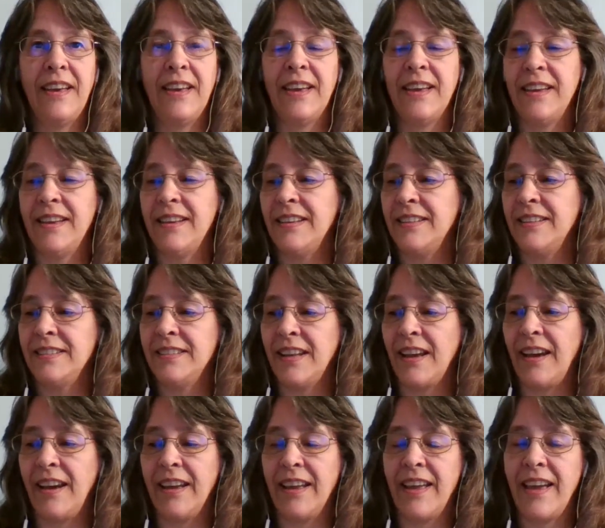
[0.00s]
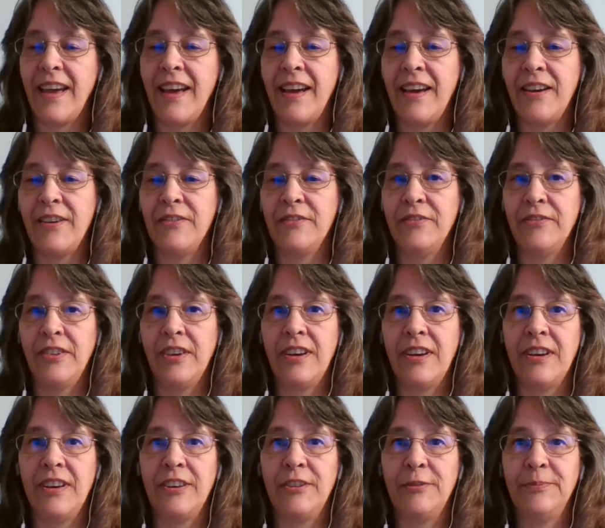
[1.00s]
And I have,
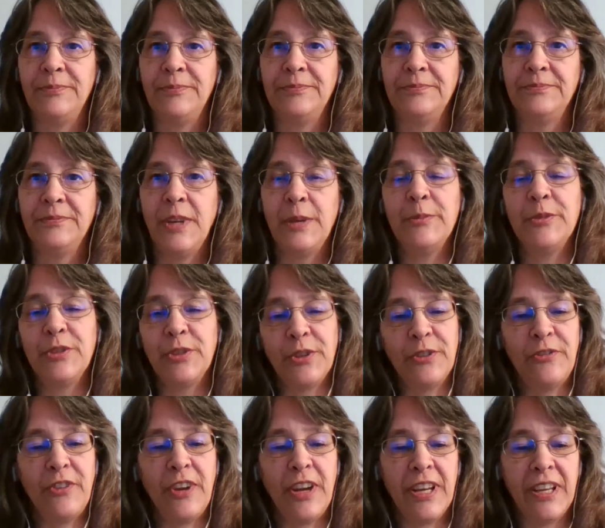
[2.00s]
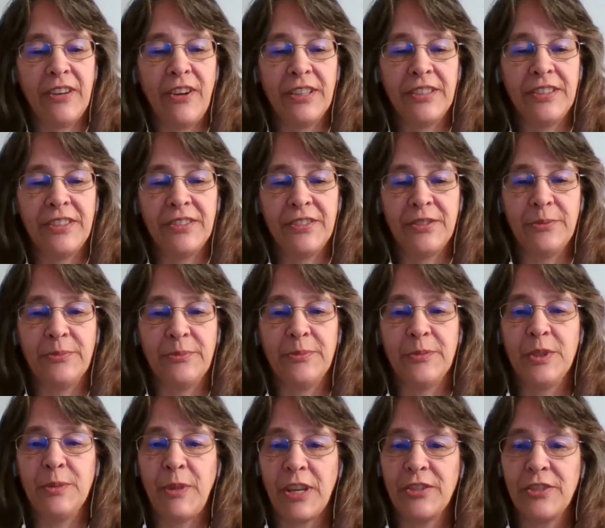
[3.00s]
I'm a certified
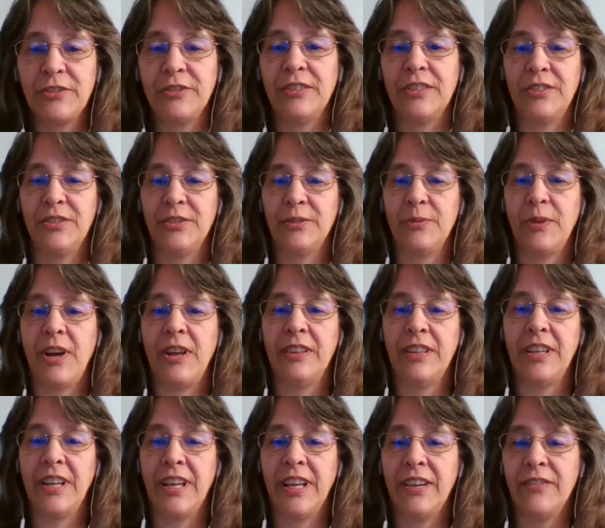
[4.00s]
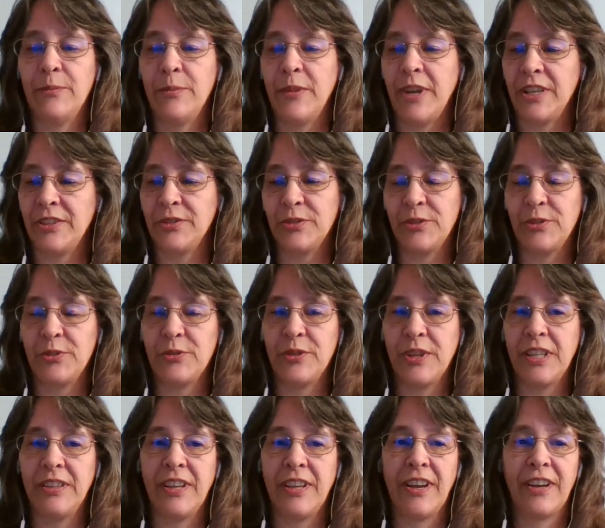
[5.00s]
autism specialist as well, and I have a master's
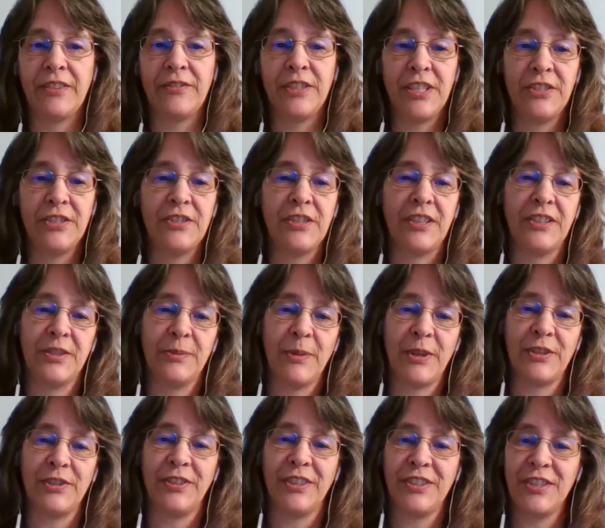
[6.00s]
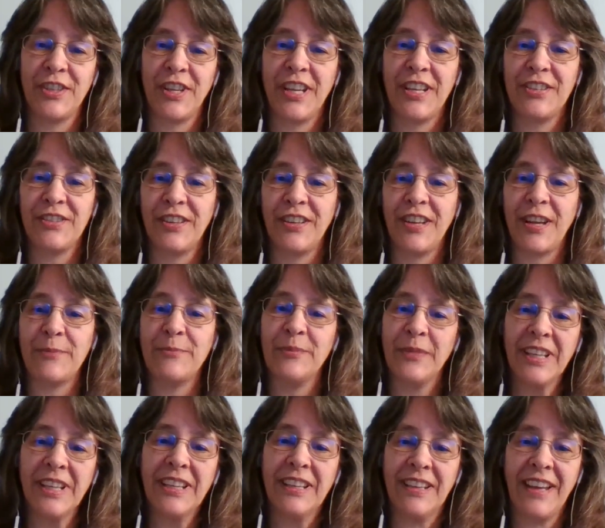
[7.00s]
degree in the art of teaching and special education.
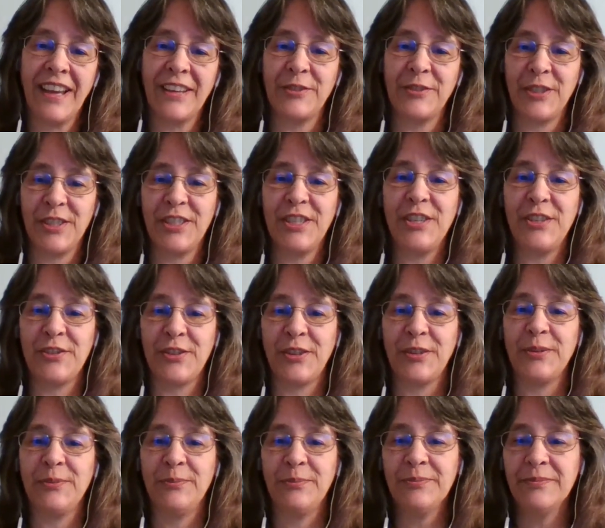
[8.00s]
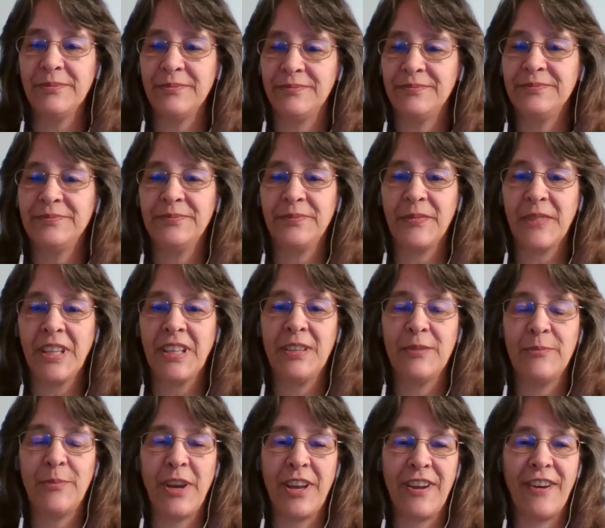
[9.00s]
I'm actually a teacher
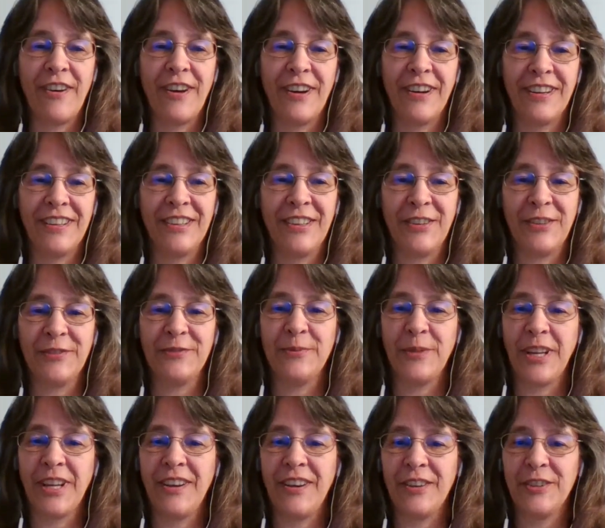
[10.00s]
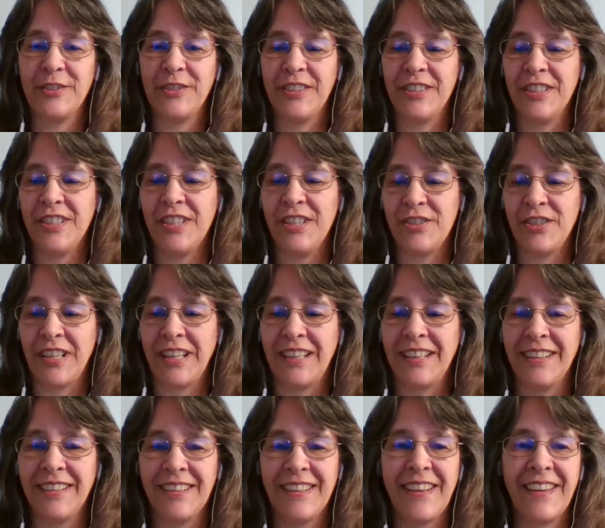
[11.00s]
by heart, you know, heart in
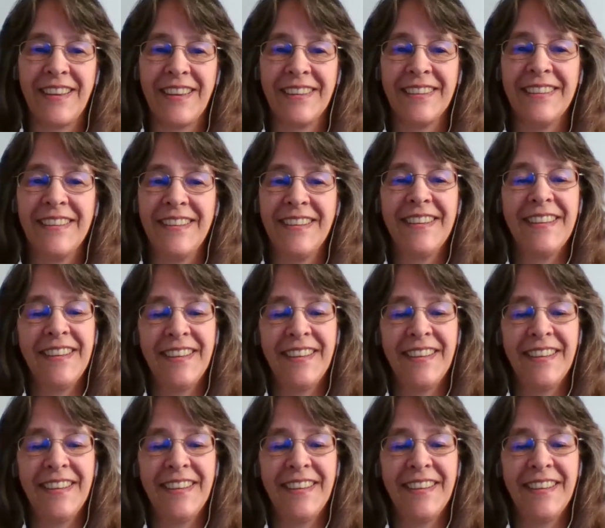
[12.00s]
teaching. Yeah.